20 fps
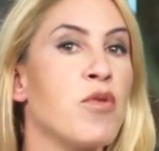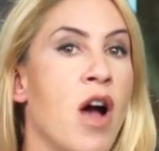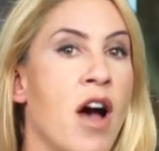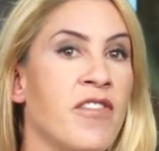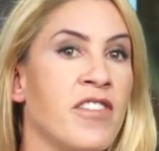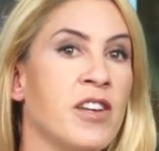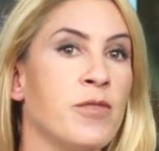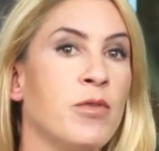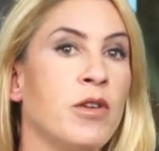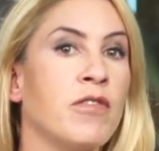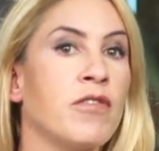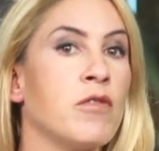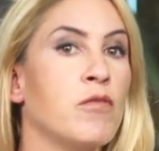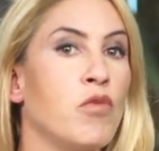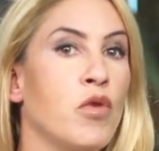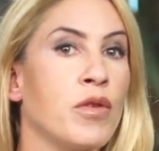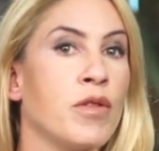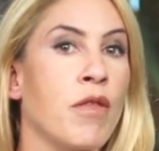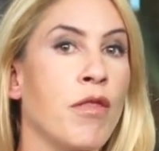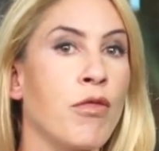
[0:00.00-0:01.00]
profitable for
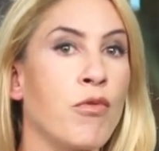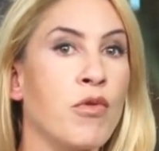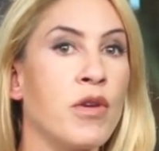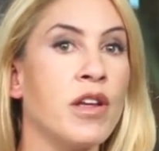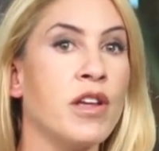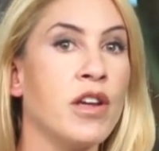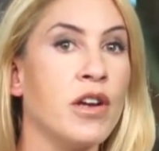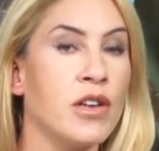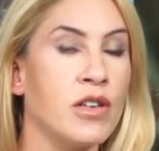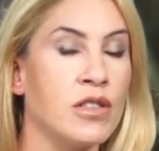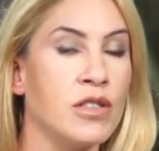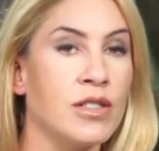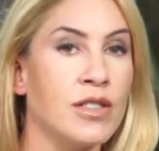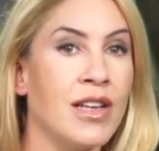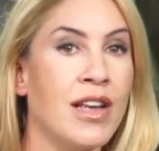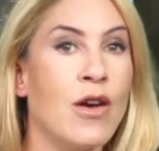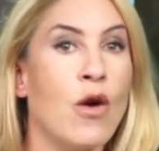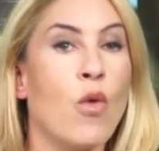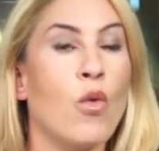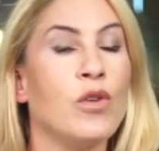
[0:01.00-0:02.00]
more than three years,
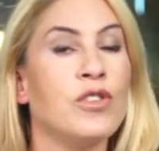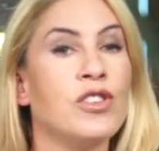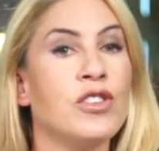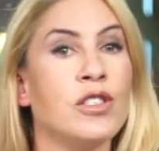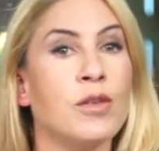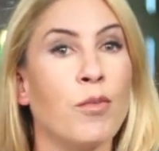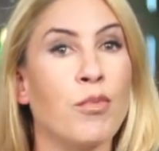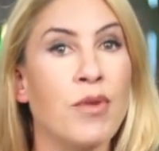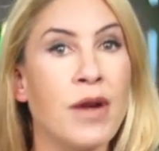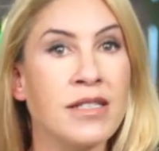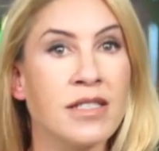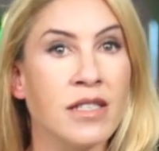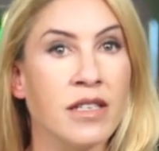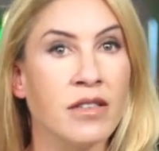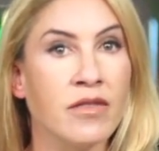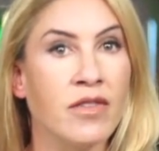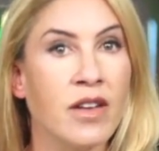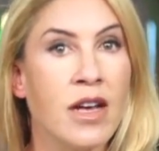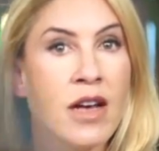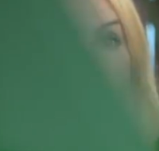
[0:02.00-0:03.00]
which is impressive